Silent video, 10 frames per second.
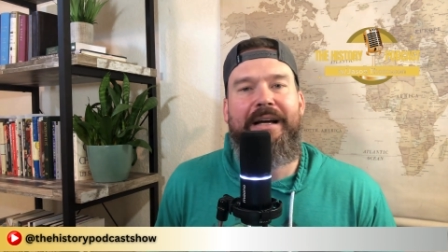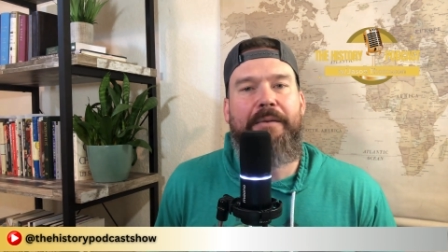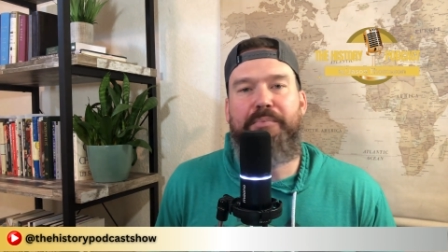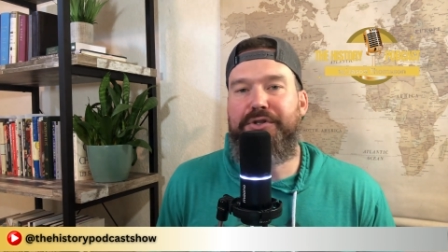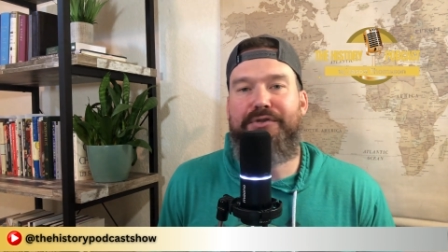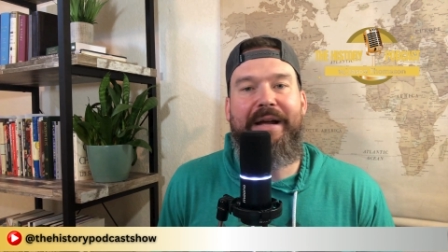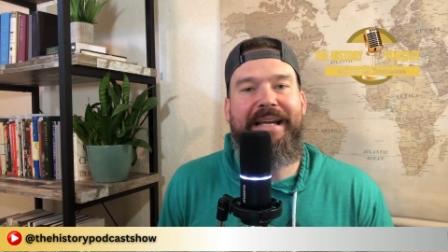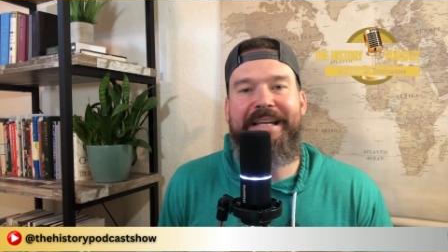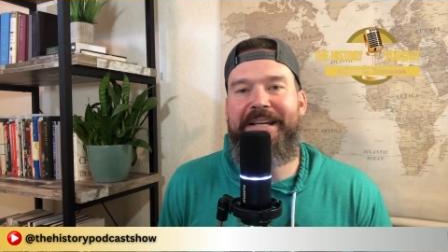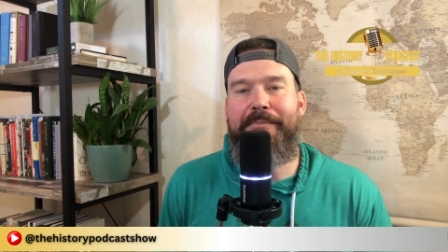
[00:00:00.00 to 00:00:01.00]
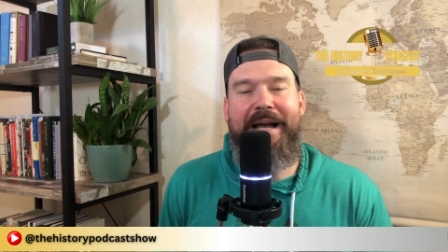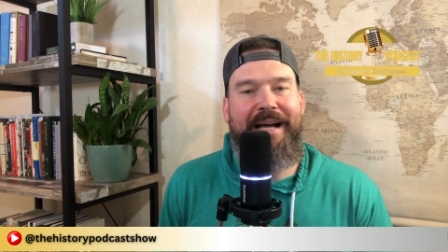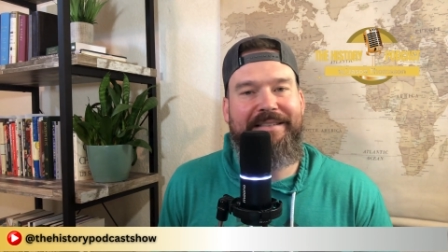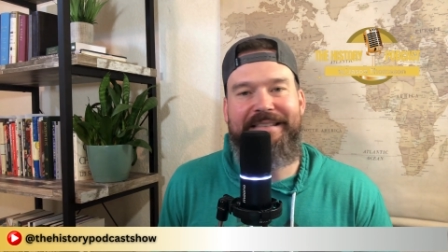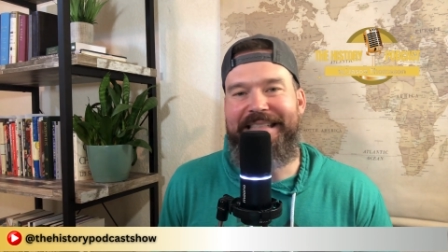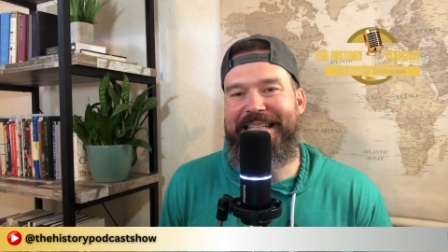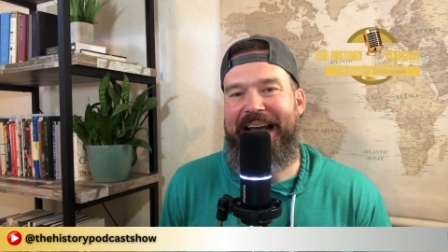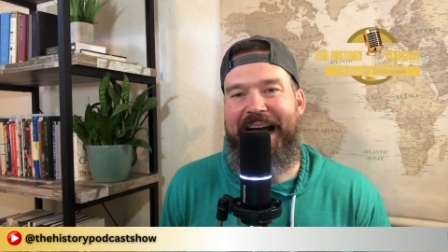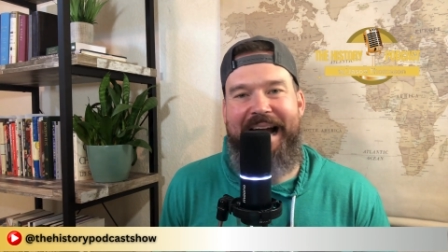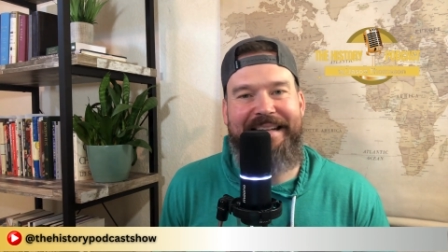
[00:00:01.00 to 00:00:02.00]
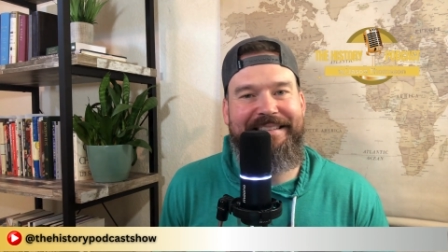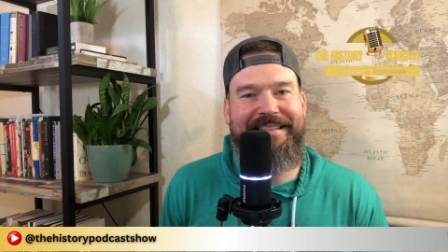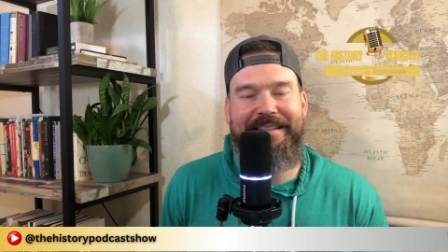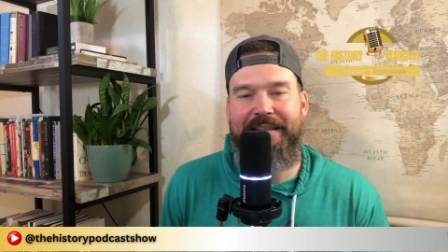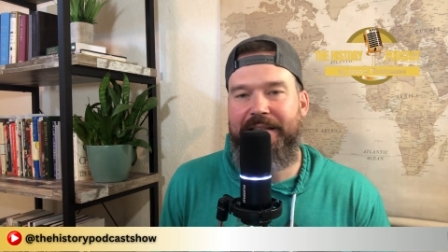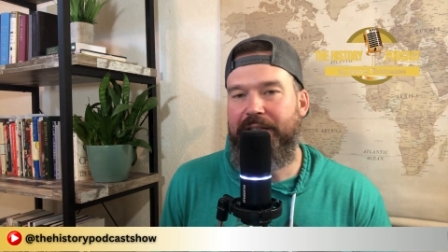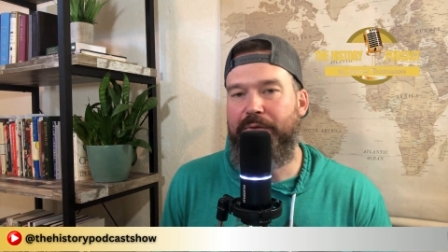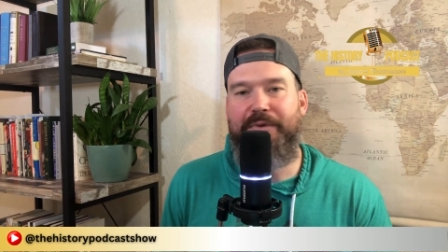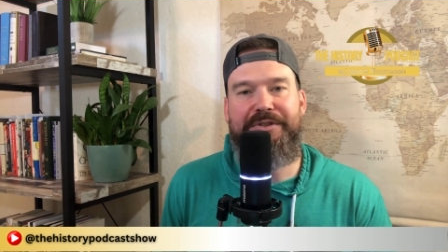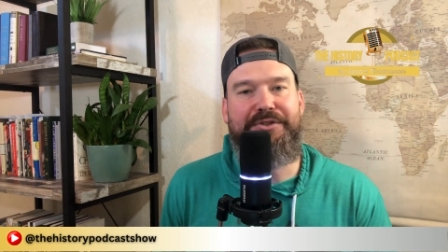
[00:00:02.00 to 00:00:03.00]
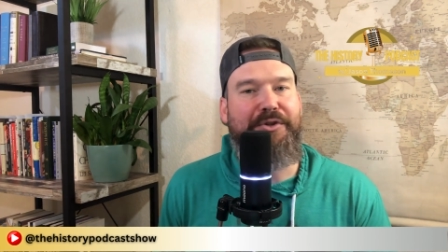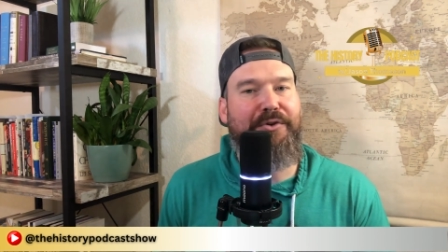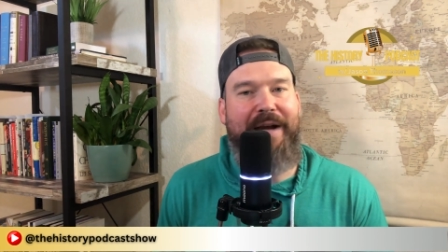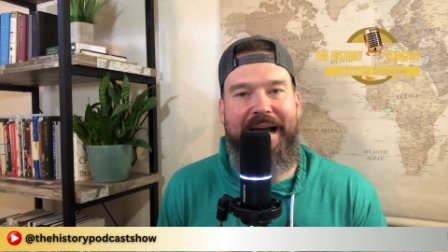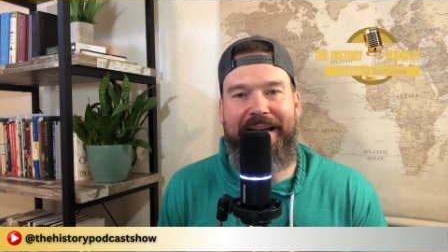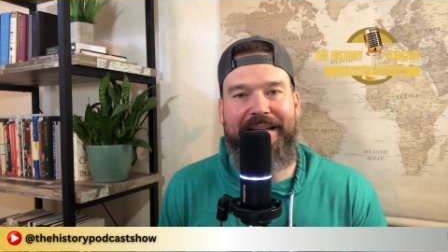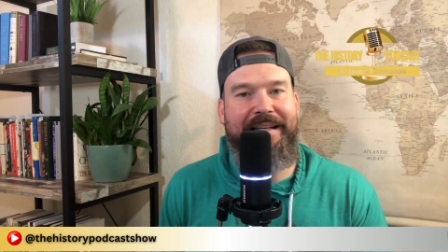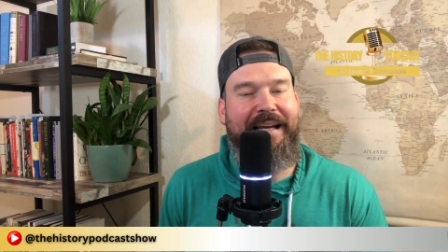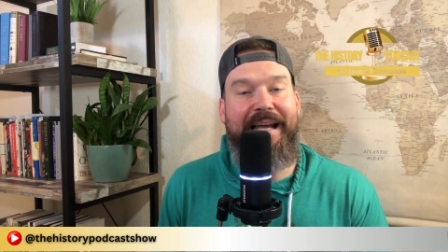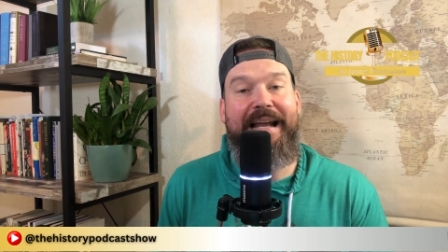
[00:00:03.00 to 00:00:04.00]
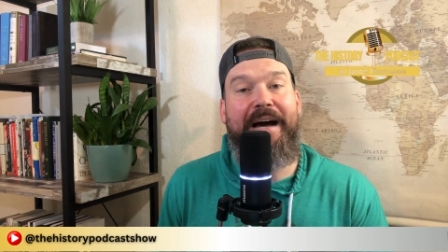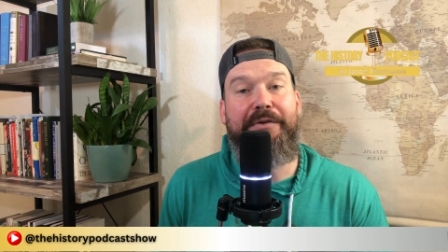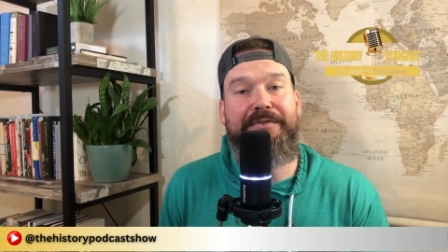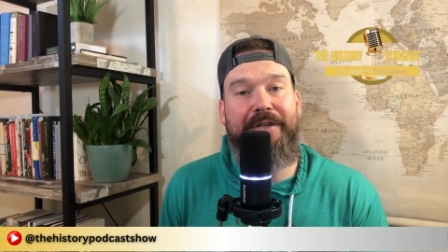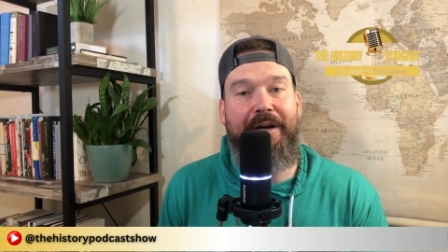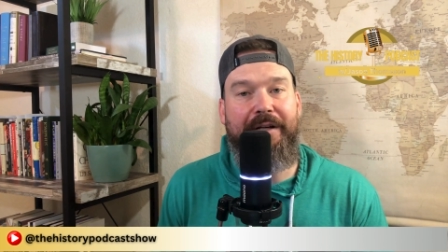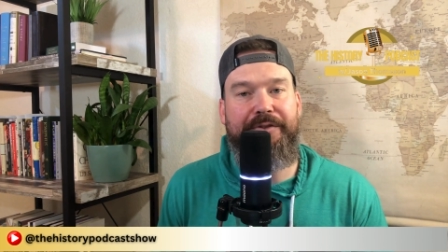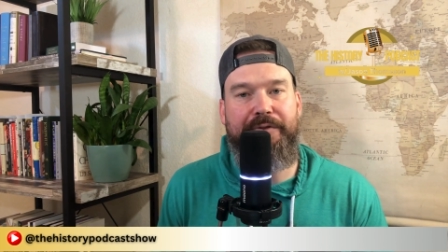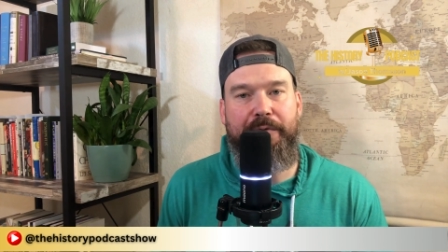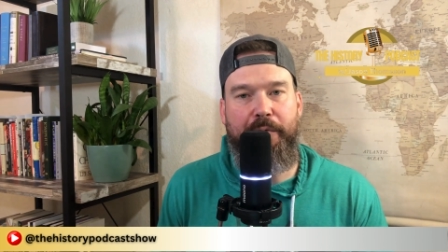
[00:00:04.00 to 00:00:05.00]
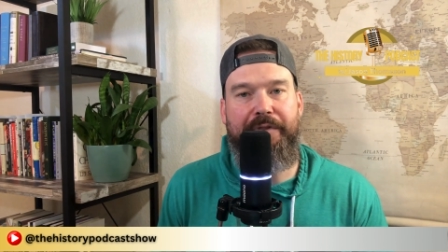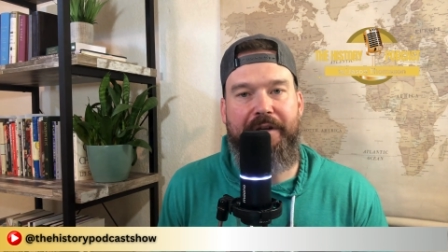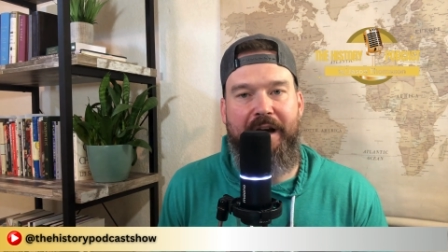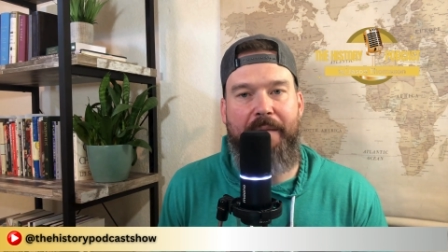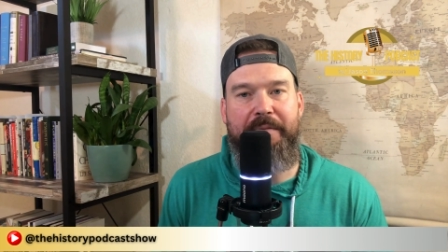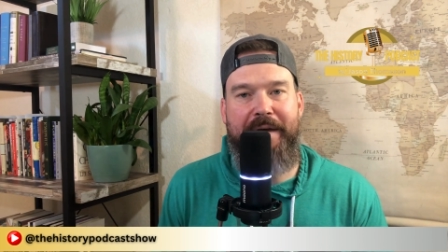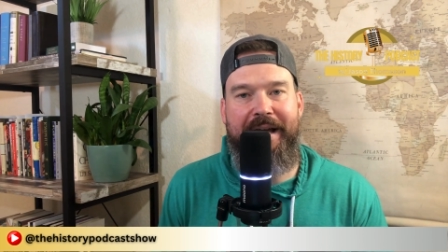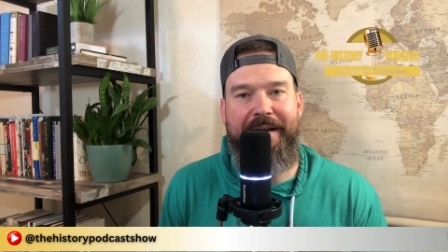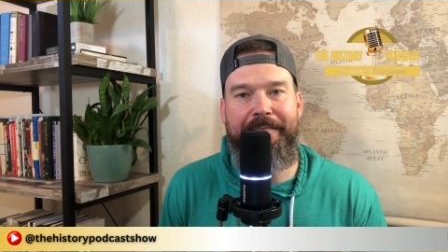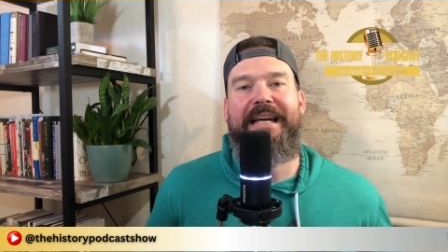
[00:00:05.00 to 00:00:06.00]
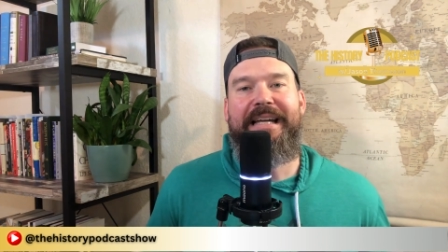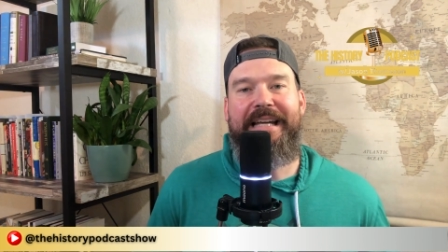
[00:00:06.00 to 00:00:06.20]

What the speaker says: portraying him as detached, aristocratic, and out of touch with the common man.